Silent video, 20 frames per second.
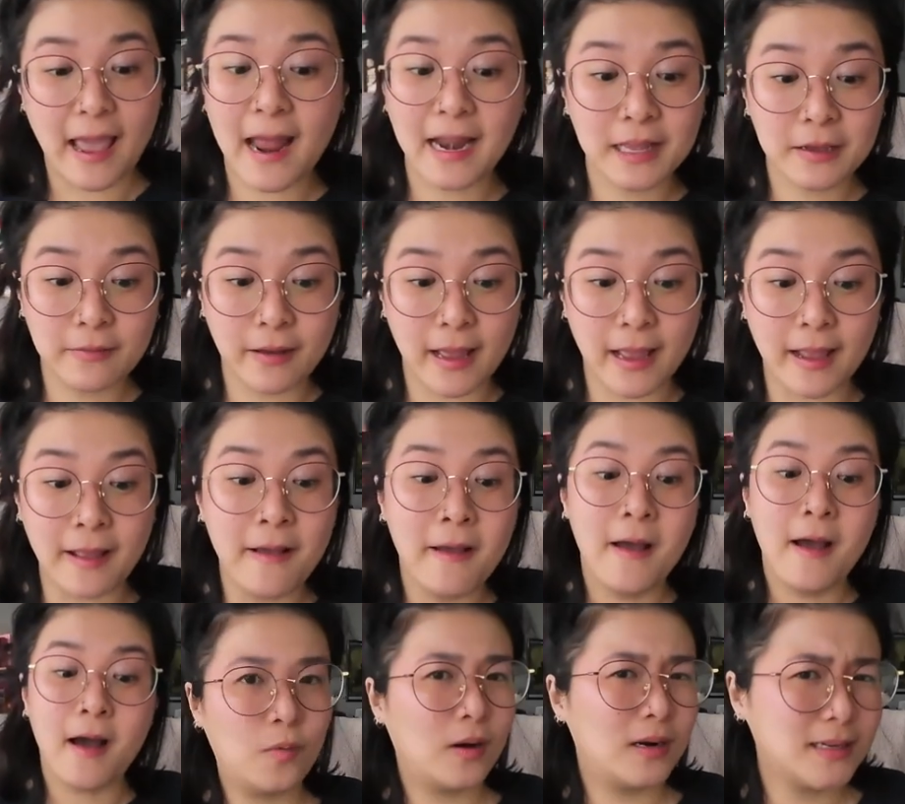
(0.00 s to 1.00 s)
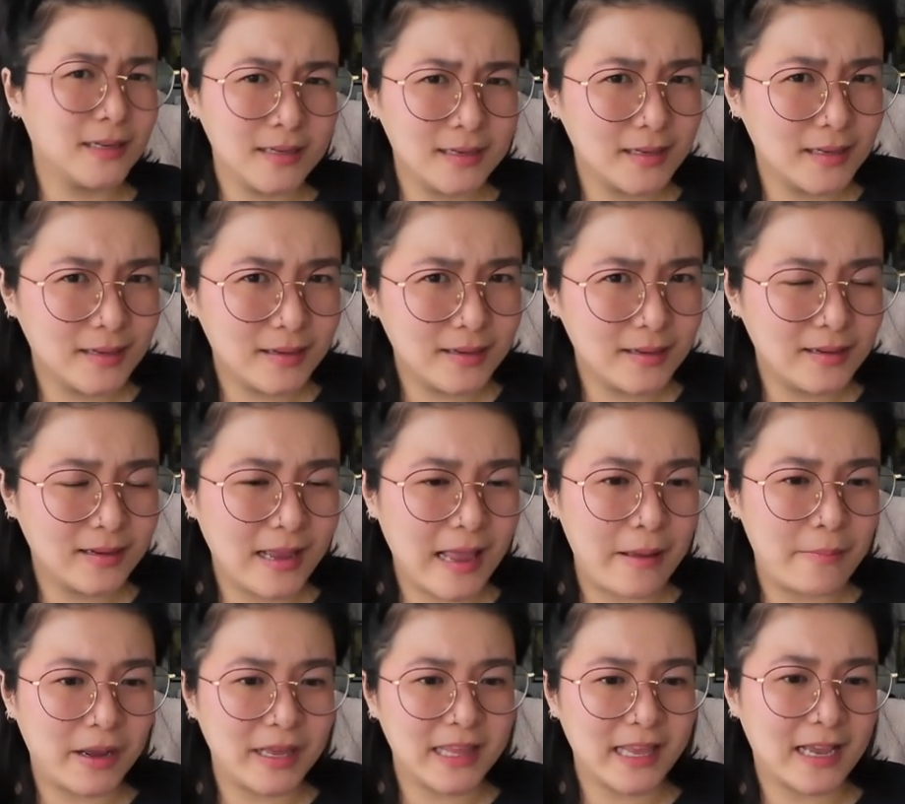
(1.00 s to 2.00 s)
Anyway, what a uh,
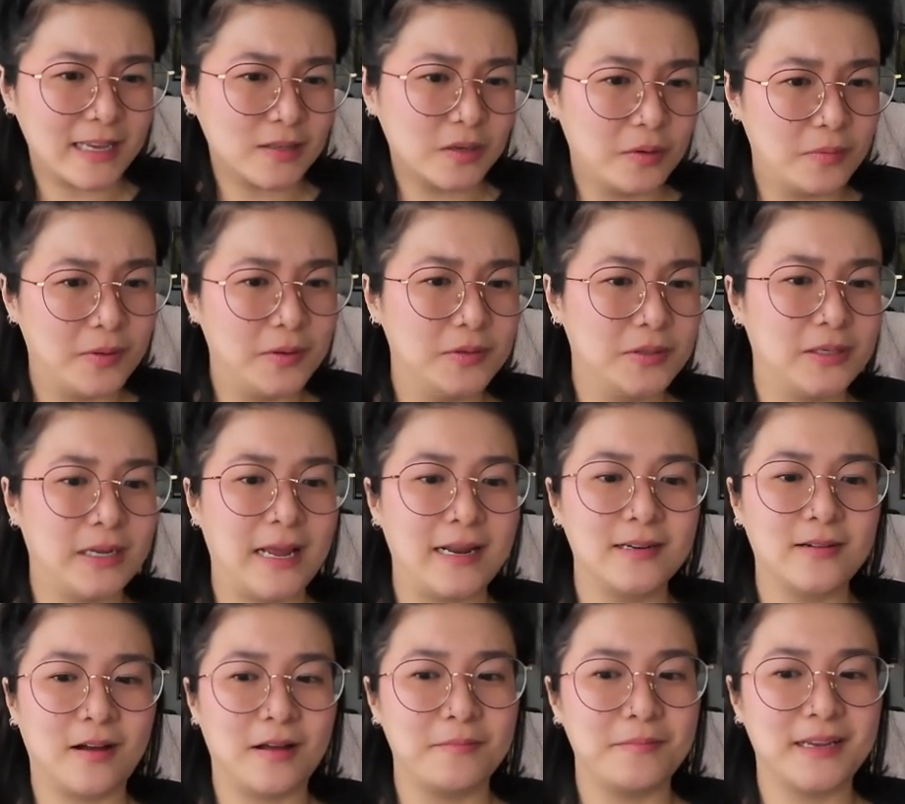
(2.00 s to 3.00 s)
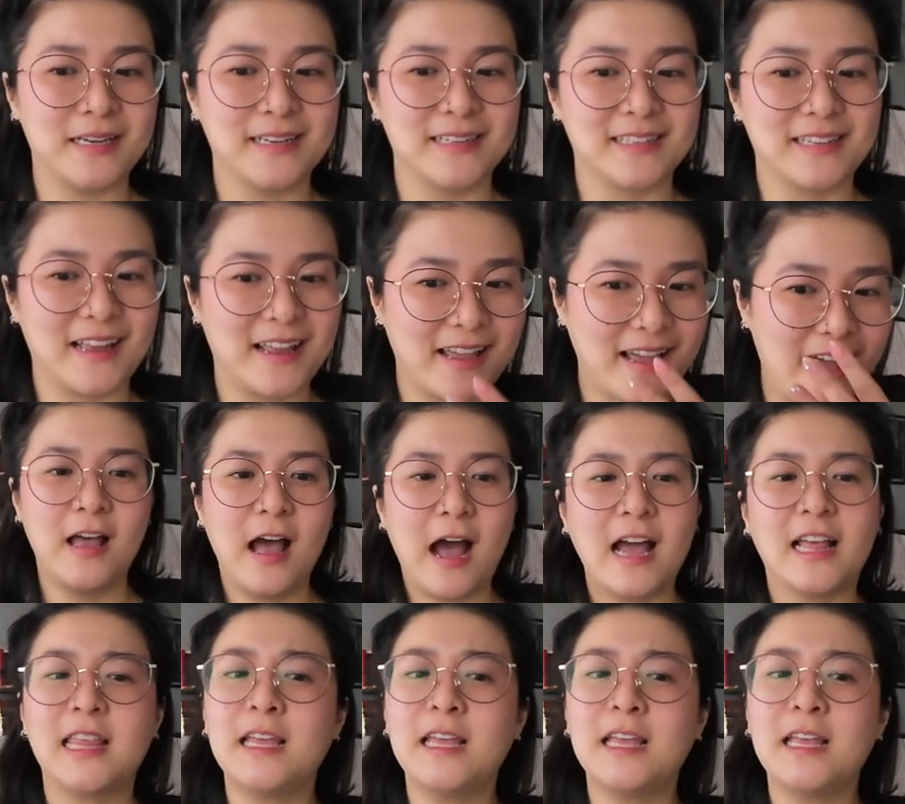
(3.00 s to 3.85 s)
am I the asshole post to end on because like I